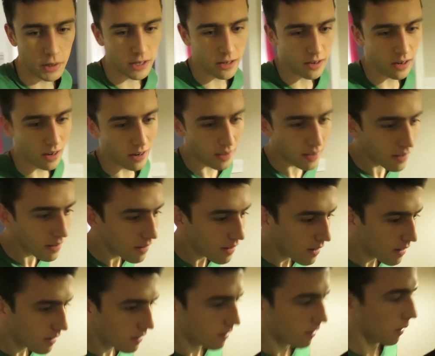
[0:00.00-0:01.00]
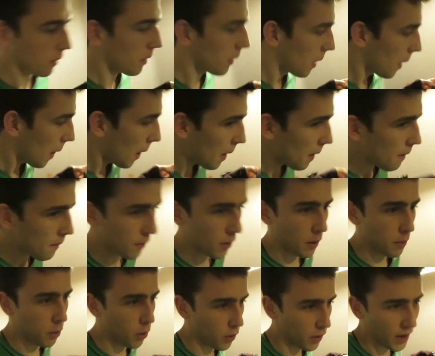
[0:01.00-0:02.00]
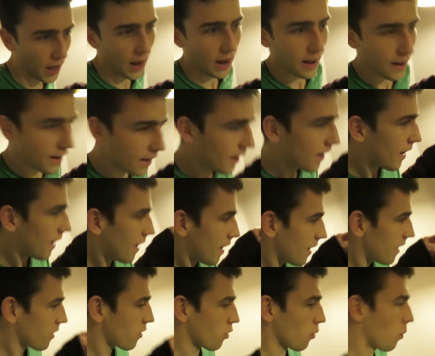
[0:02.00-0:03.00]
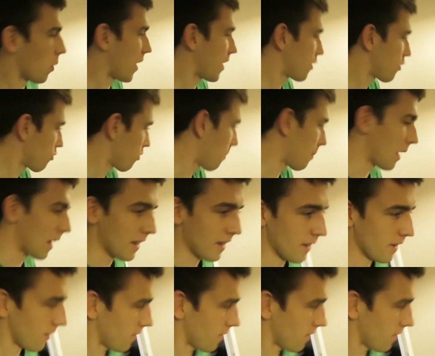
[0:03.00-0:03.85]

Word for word: me tonight. I'm going to put that somewhere to remind